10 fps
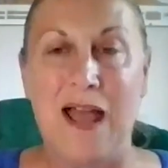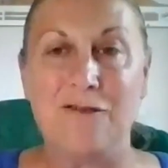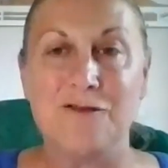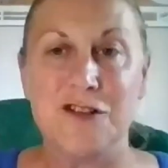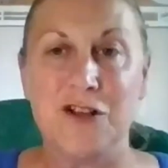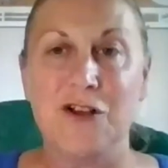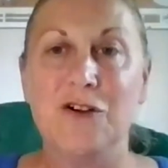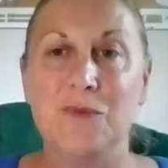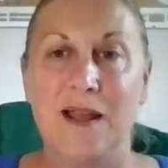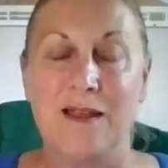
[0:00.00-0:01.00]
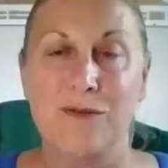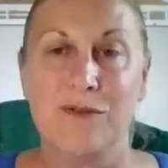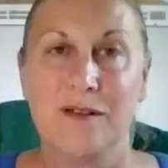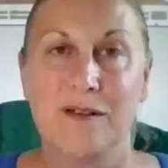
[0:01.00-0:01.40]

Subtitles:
we have to go with